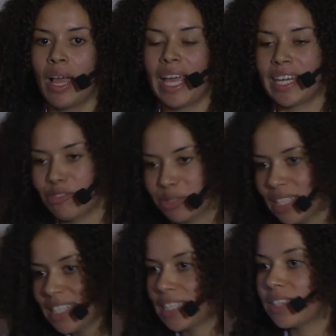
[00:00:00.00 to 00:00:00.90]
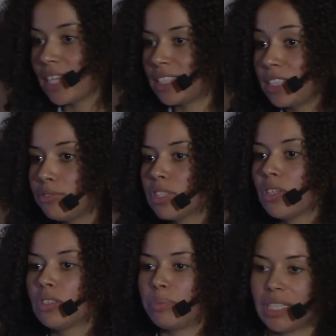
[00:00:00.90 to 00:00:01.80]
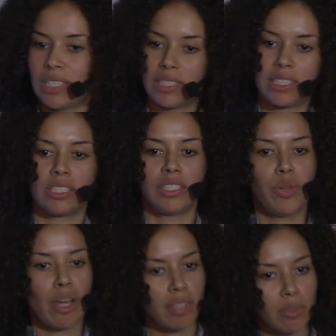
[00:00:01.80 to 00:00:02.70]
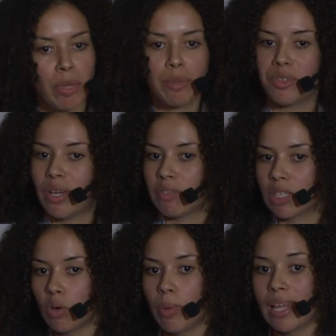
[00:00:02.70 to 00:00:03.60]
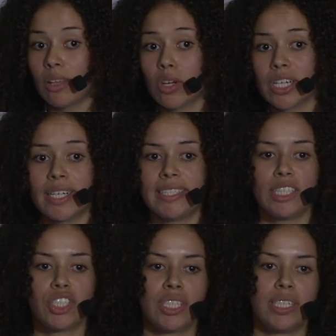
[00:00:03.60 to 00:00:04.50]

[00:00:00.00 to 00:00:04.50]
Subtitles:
And I realize that that's difficult because you have maybe you have a global organization,